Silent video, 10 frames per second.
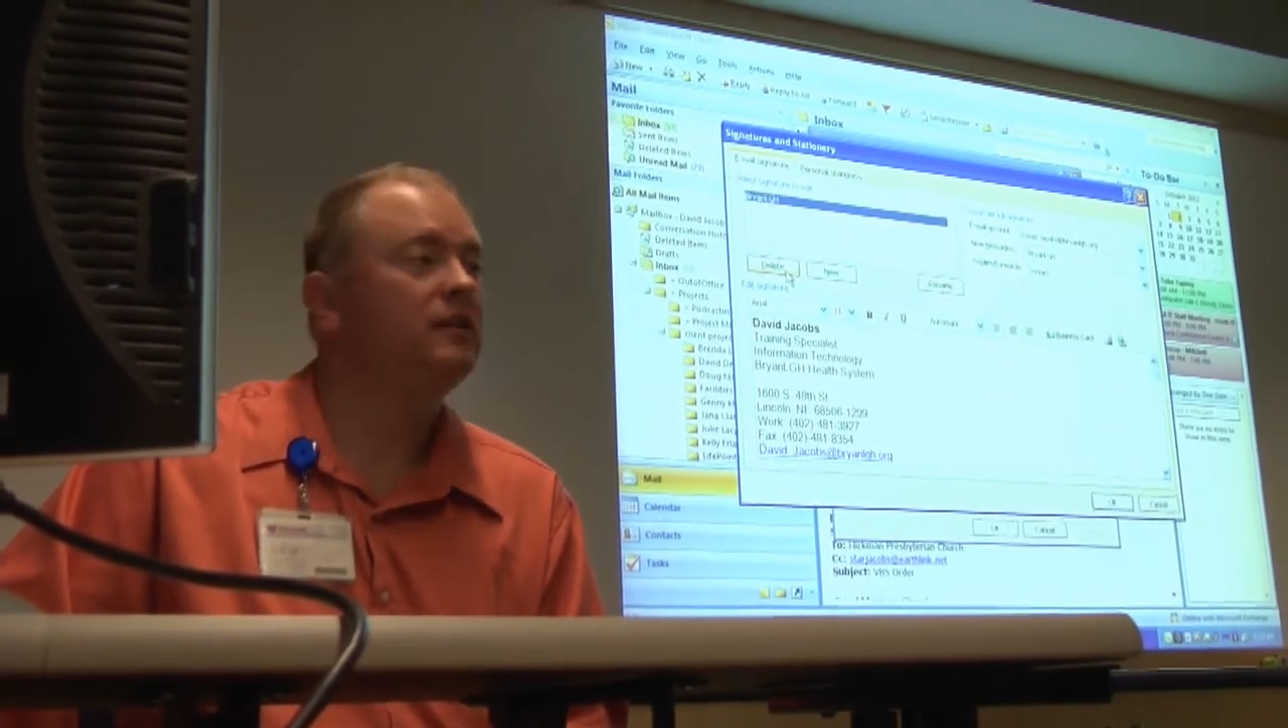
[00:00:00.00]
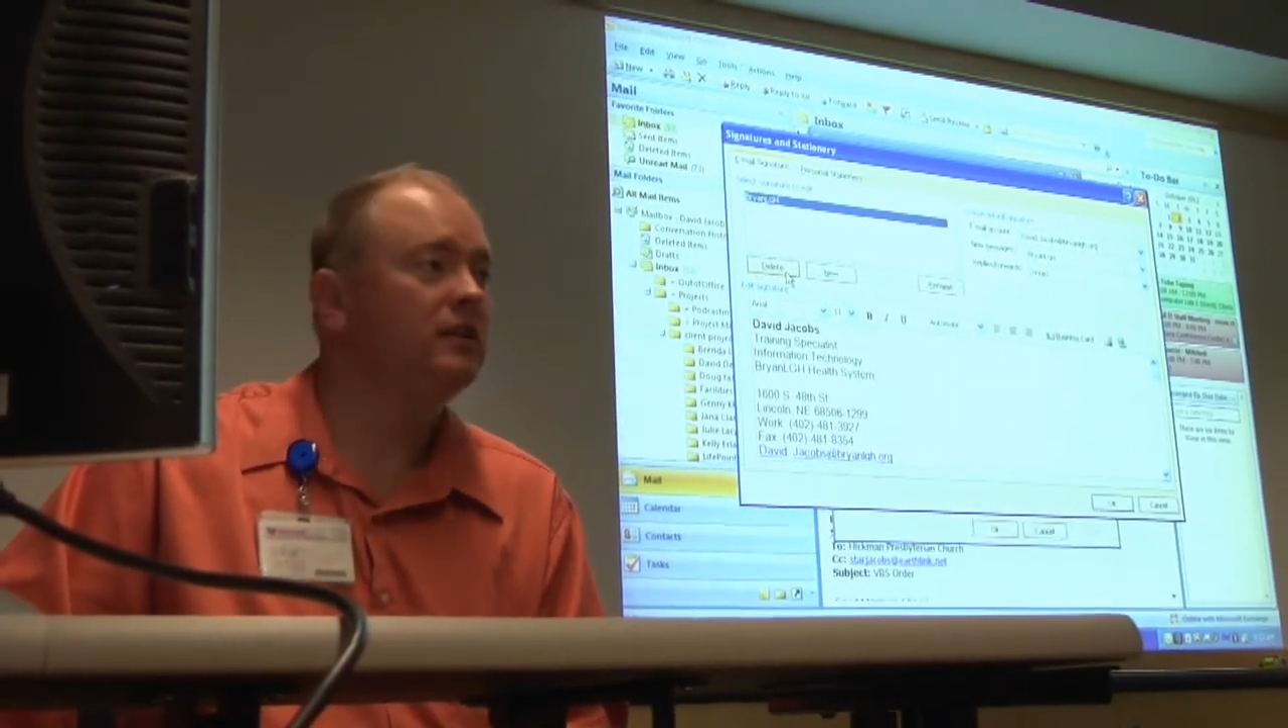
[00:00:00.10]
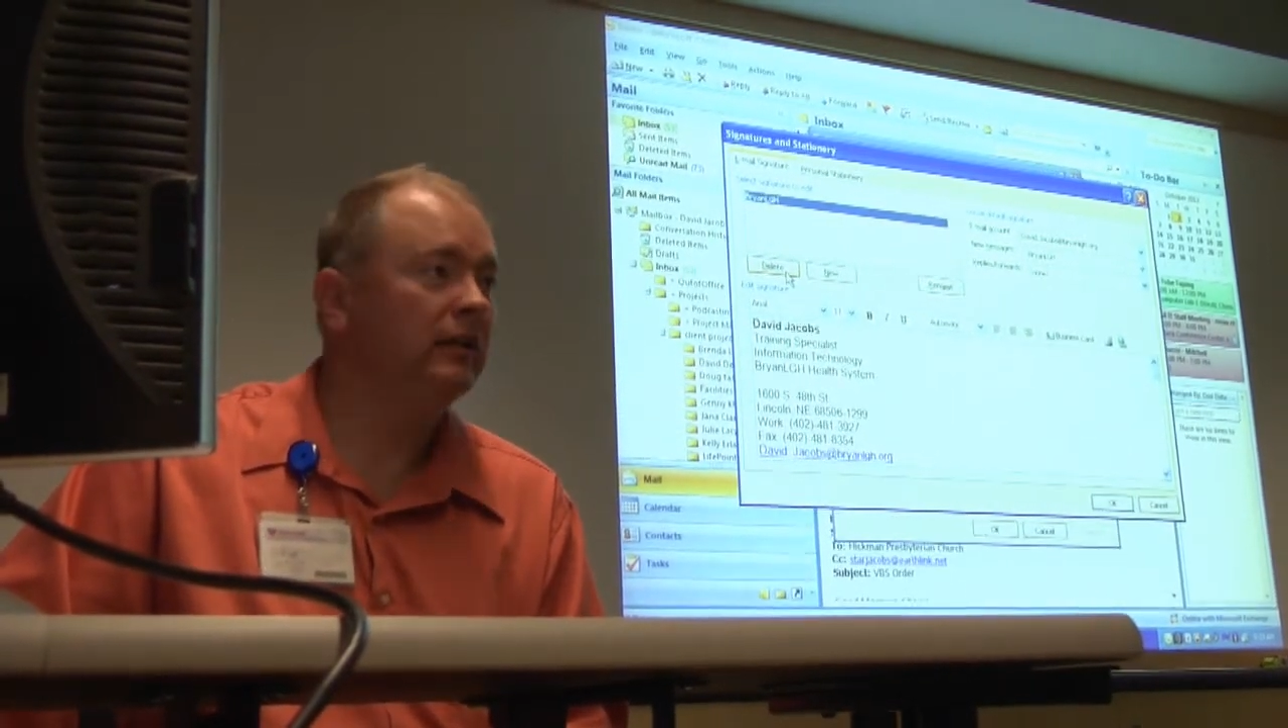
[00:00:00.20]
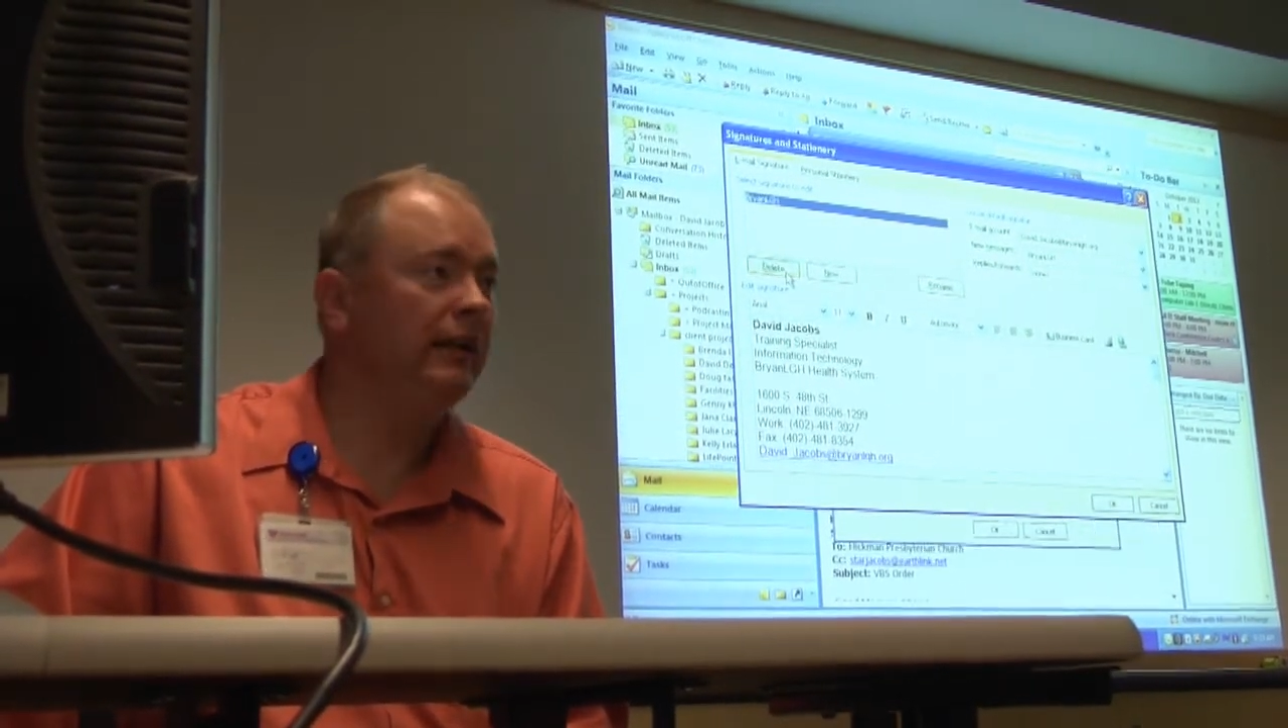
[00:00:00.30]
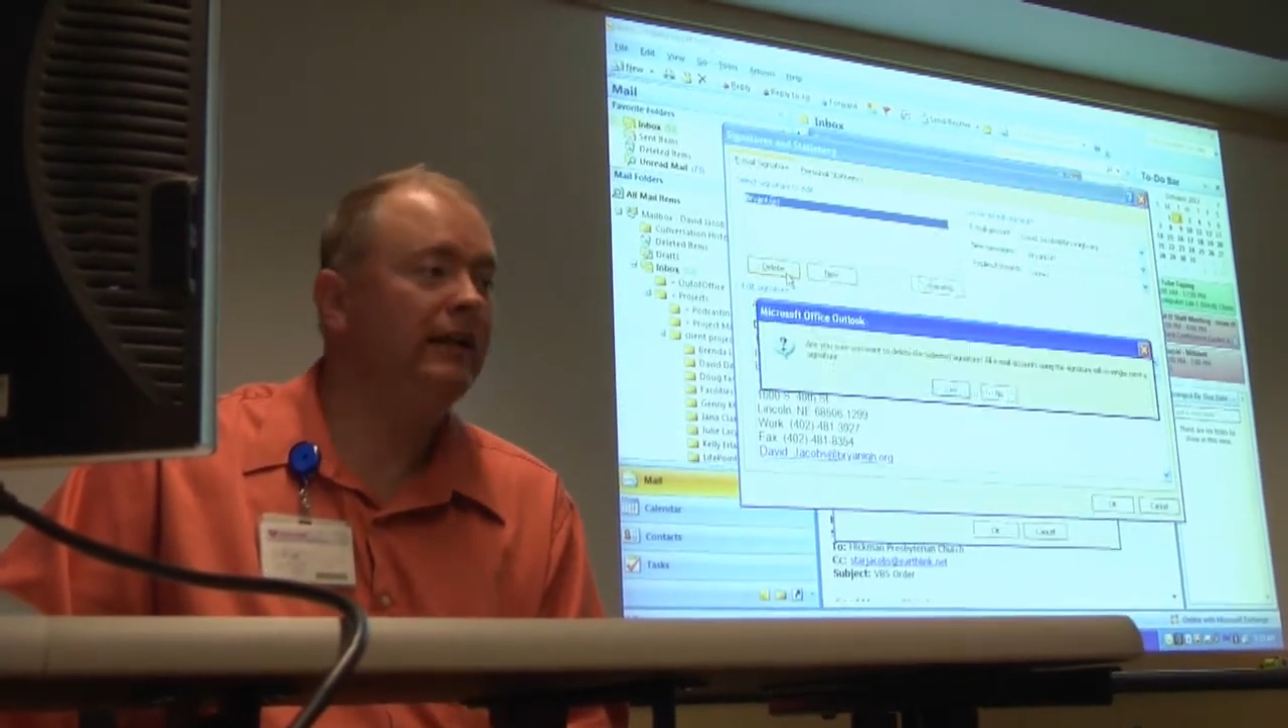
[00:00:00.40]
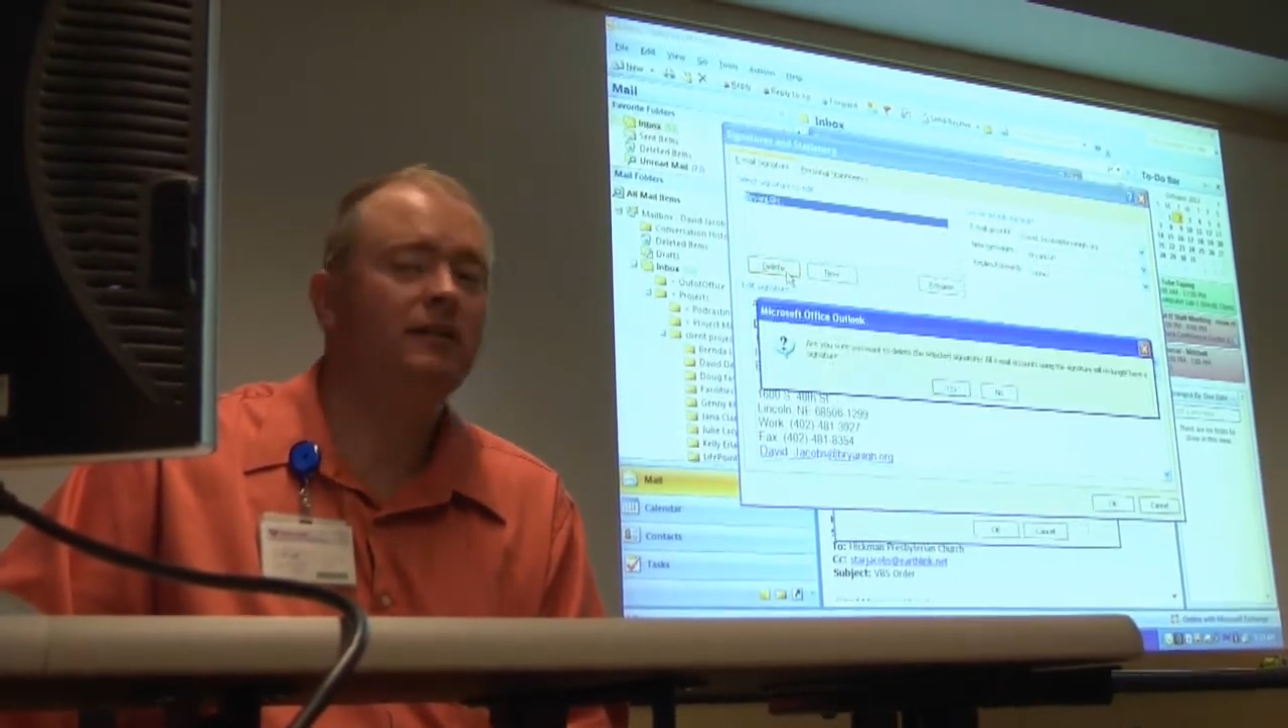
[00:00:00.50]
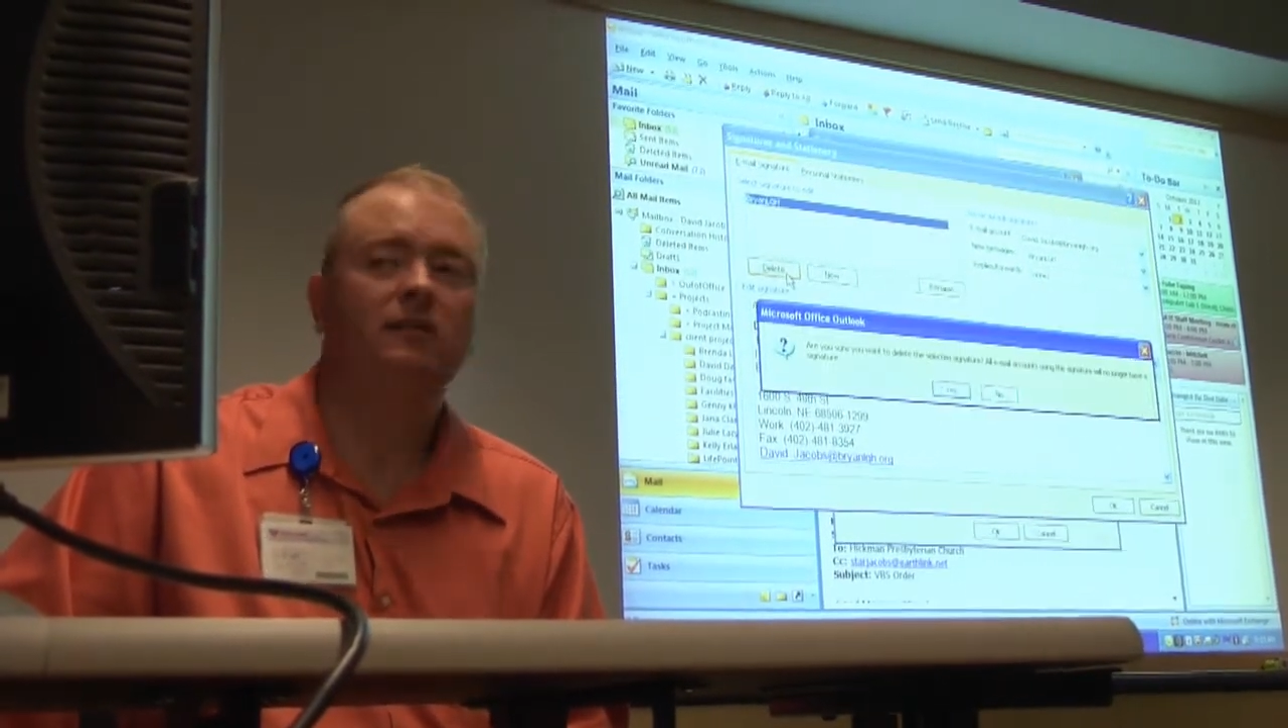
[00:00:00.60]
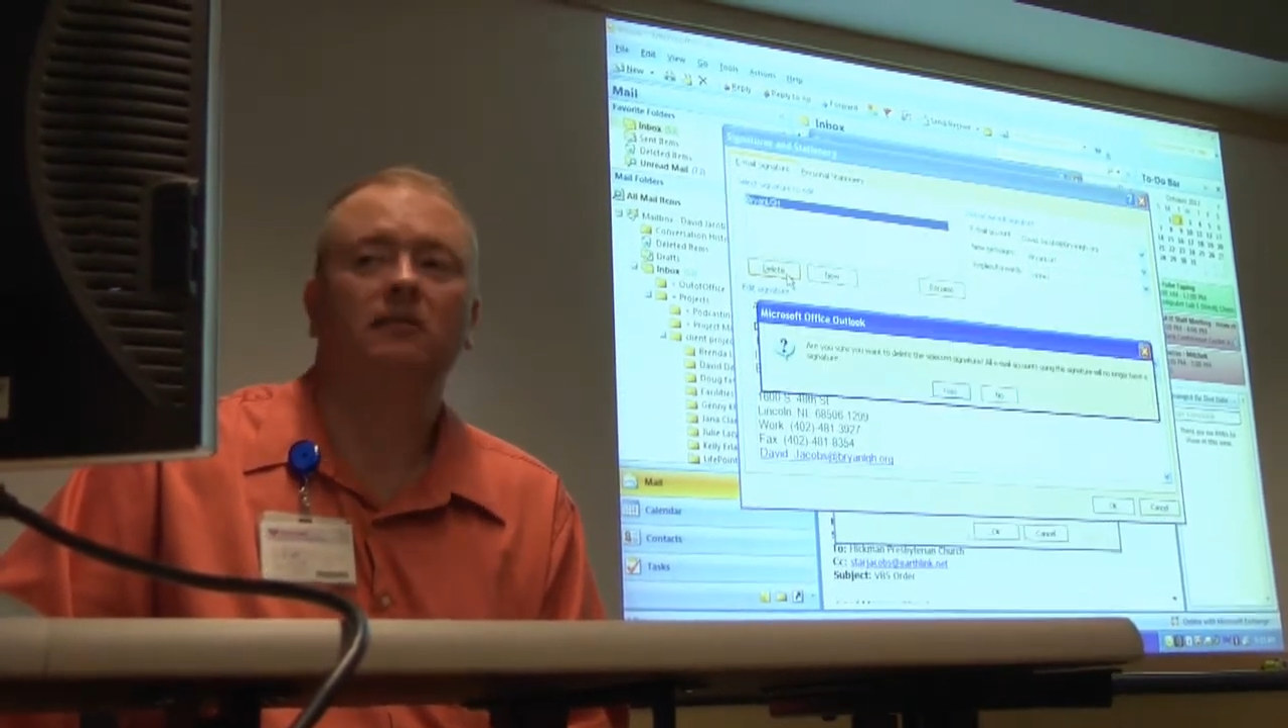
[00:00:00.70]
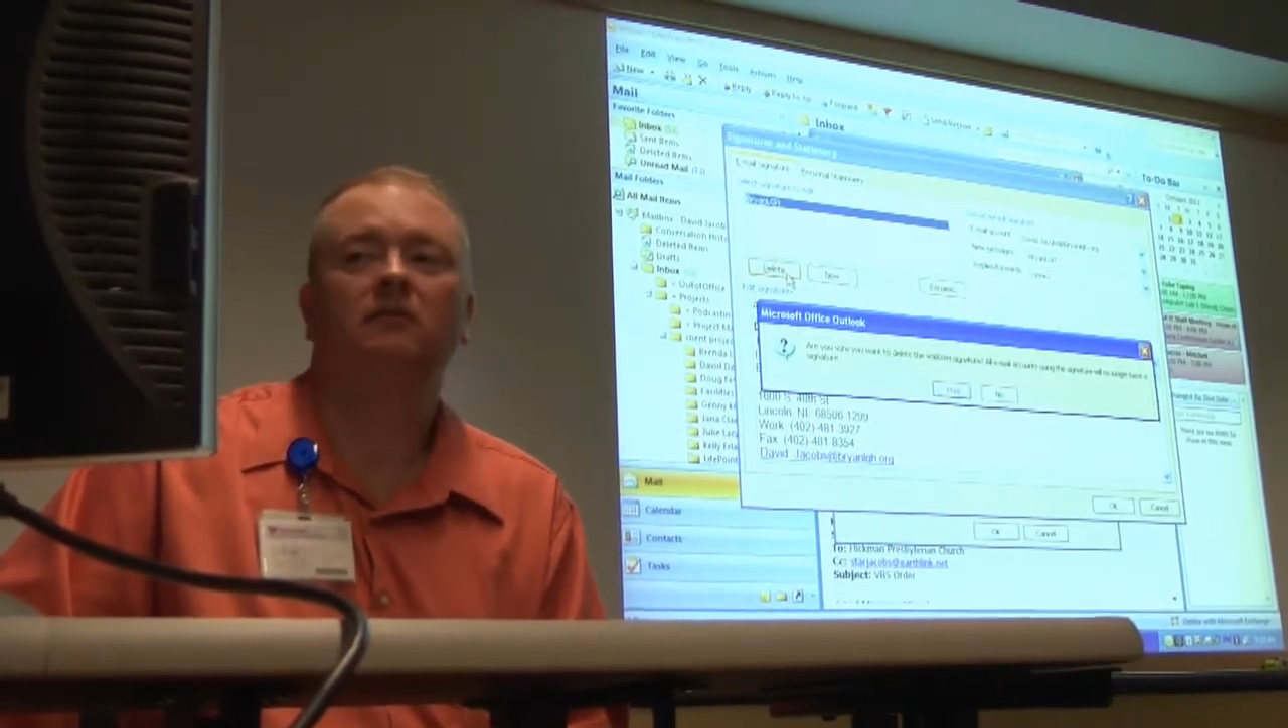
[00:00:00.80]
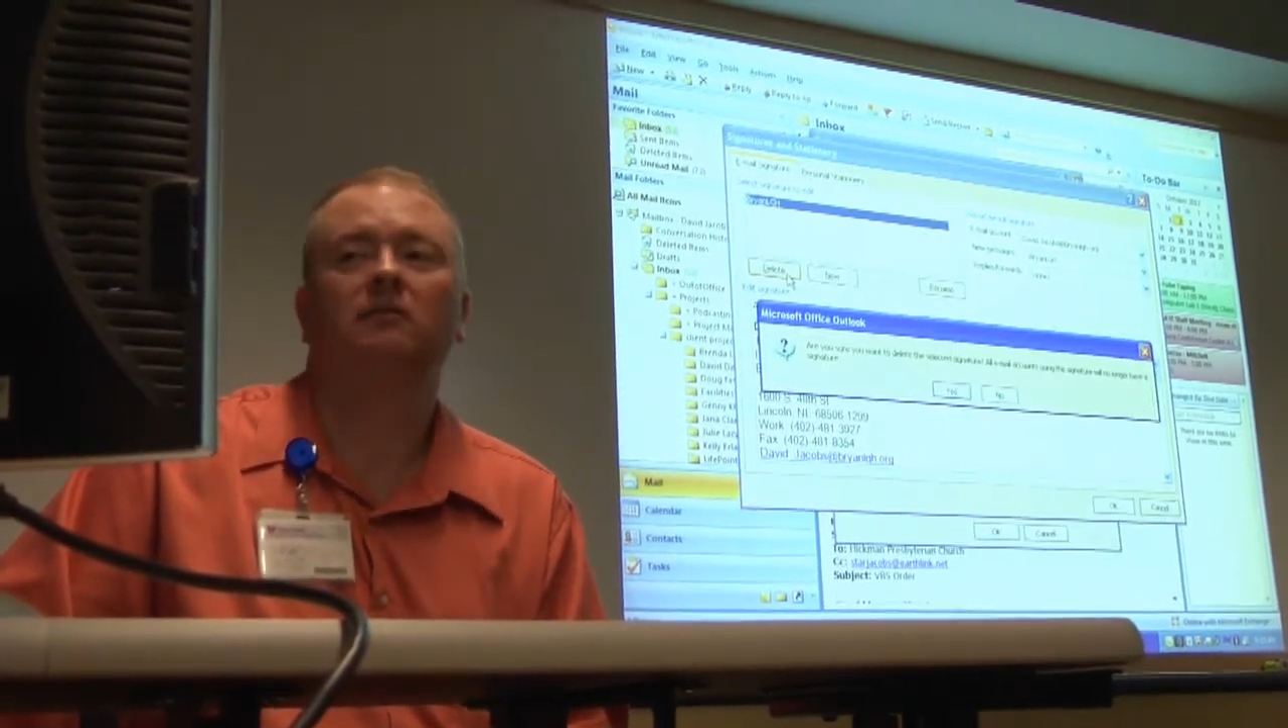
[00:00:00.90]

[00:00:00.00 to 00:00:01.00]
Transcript: delete it.